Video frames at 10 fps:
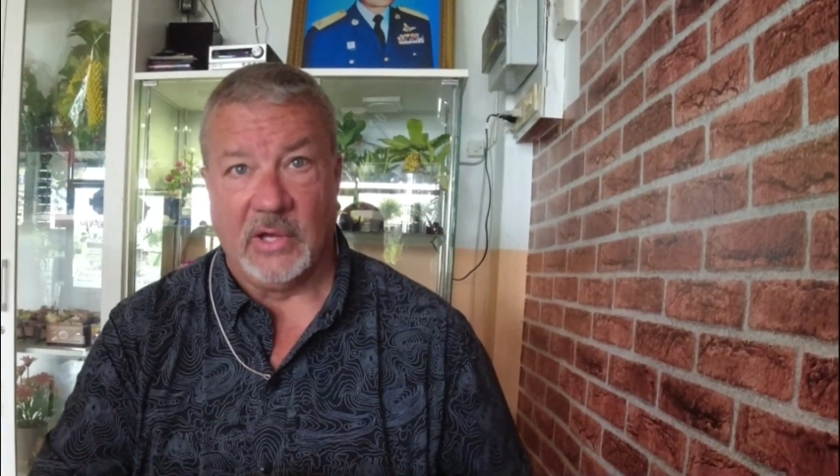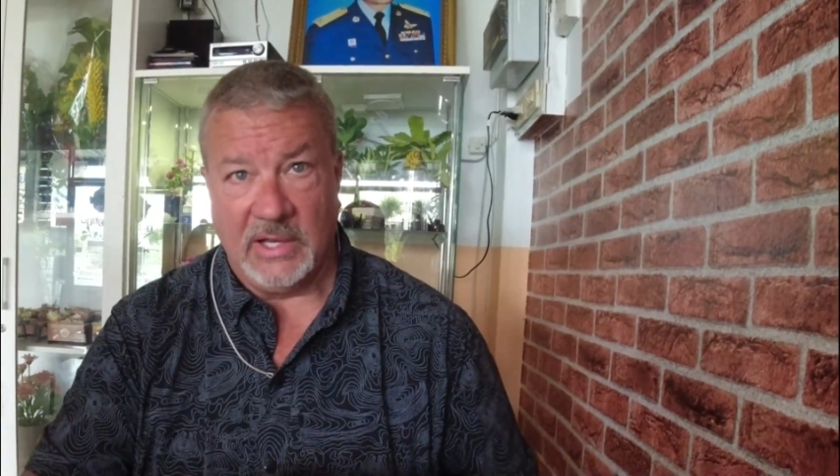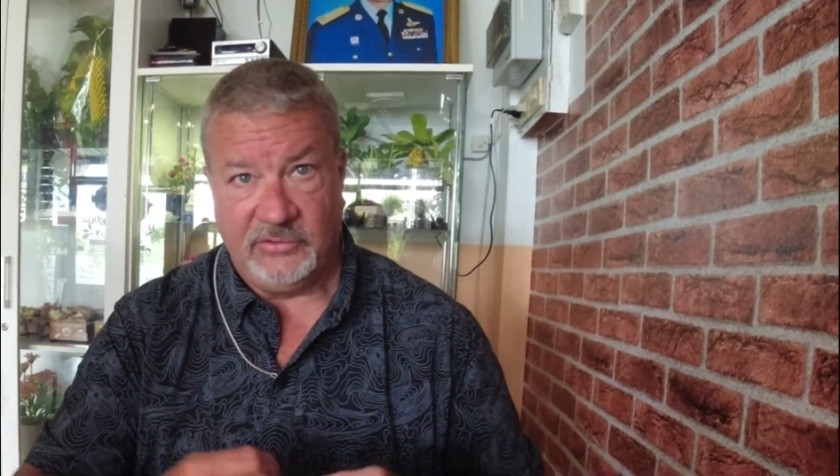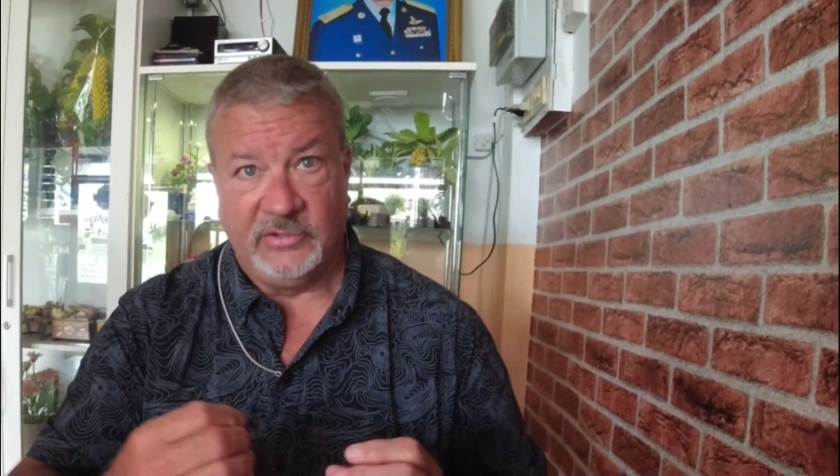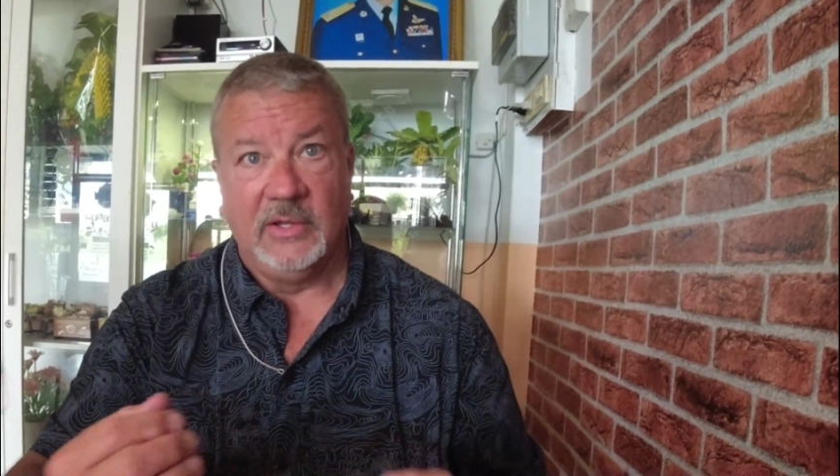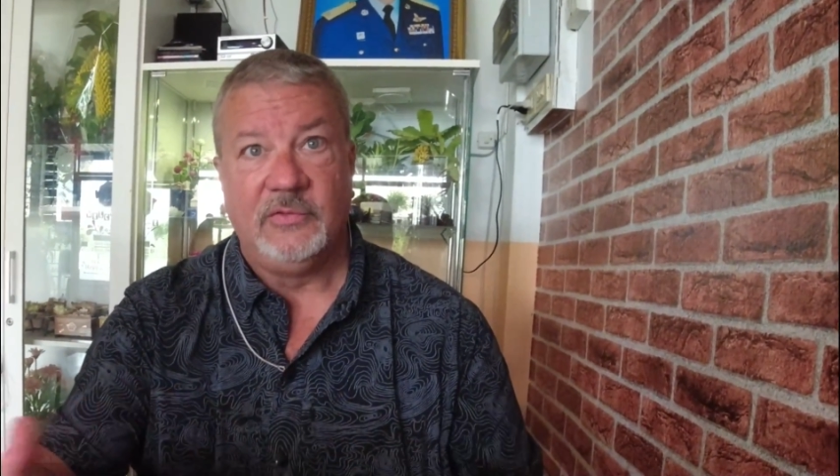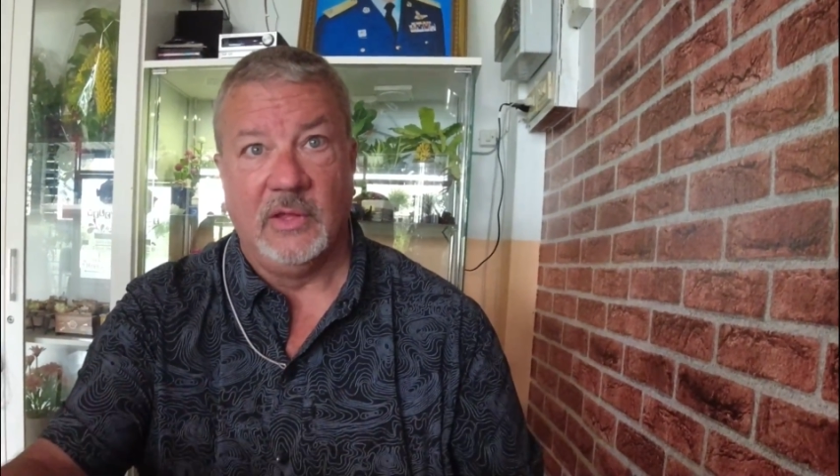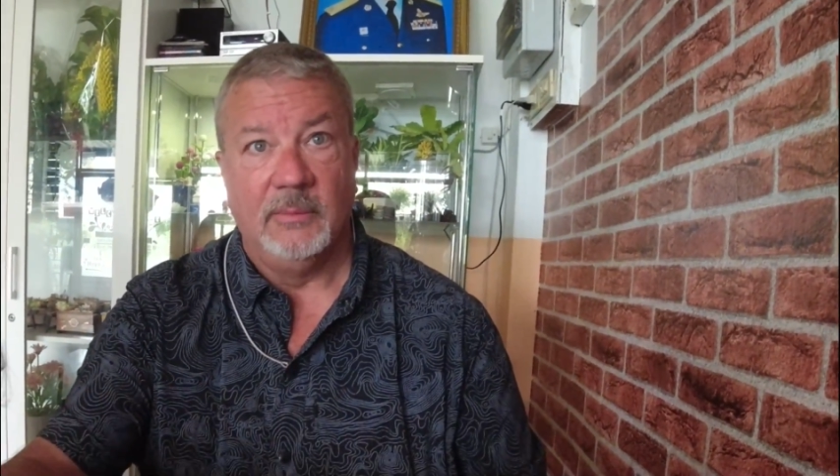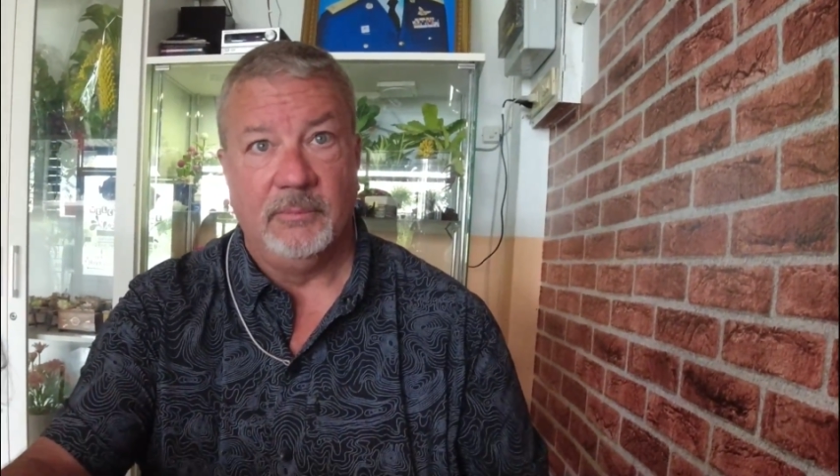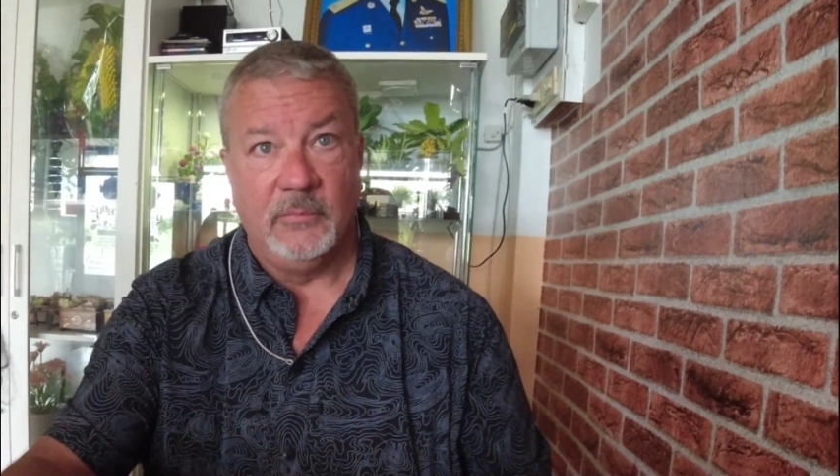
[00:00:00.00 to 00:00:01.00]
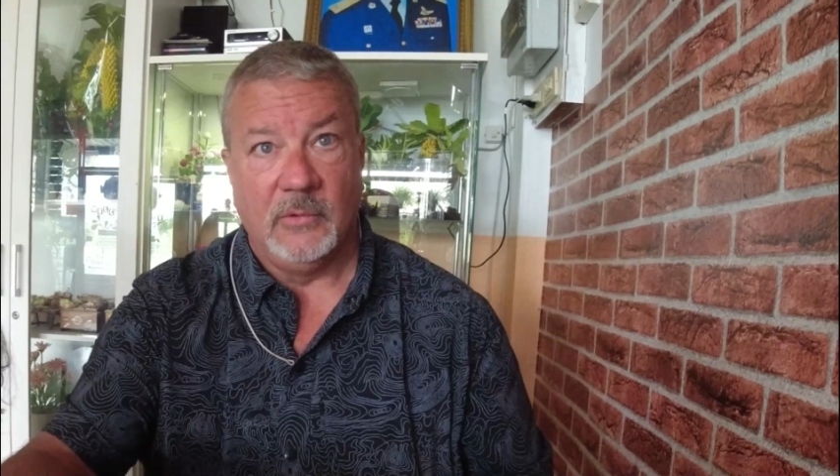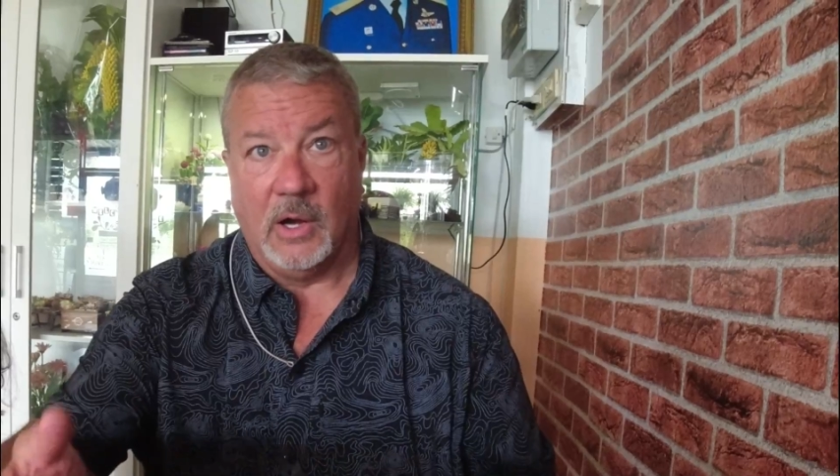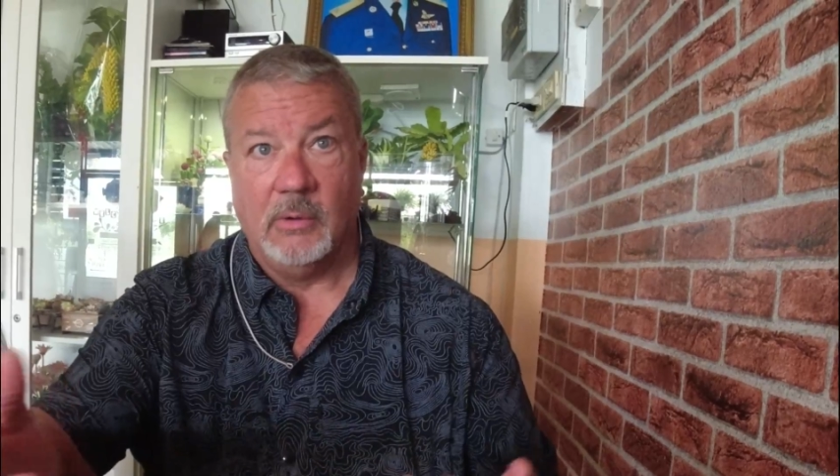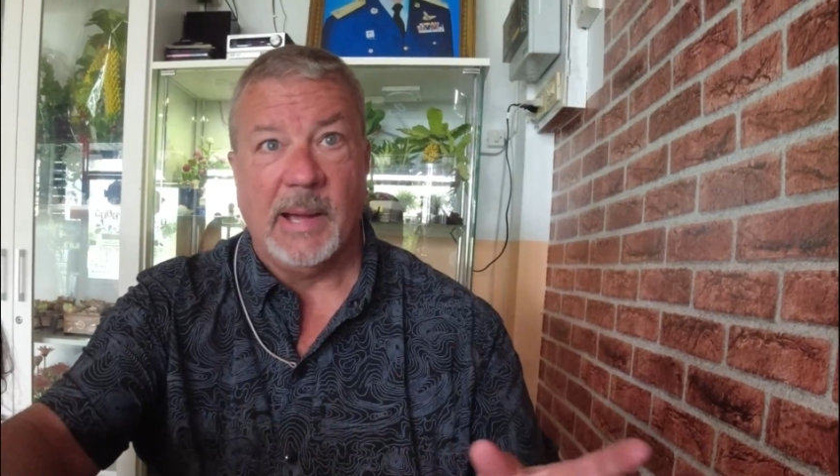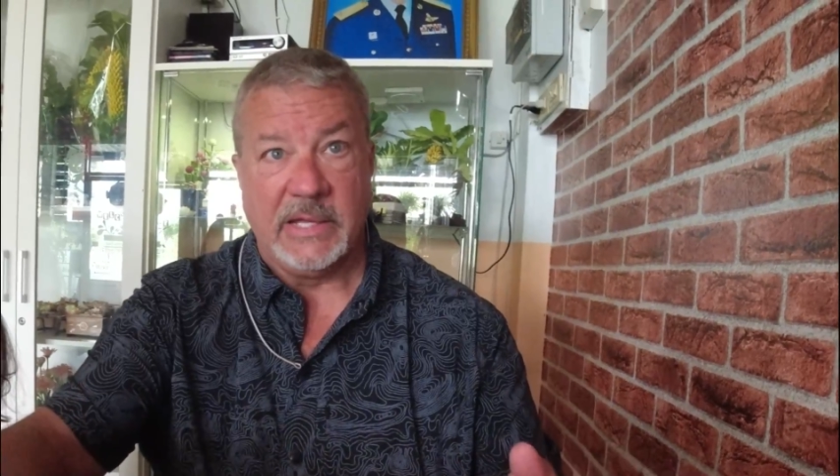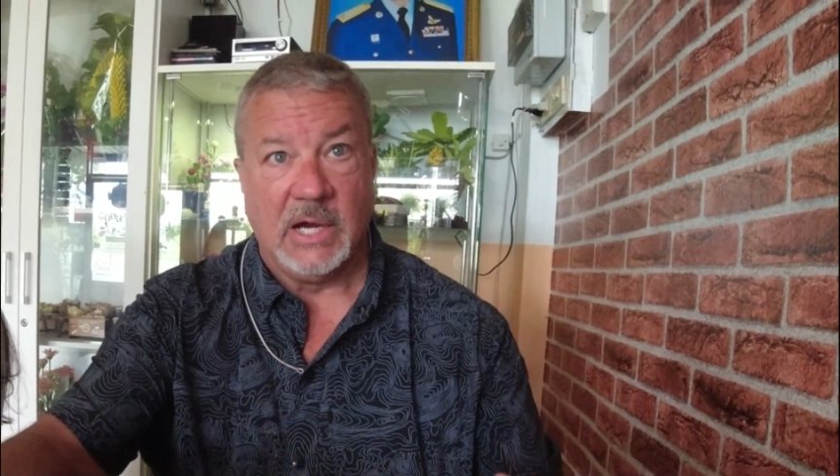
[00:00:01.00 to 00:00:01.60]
I sent them all my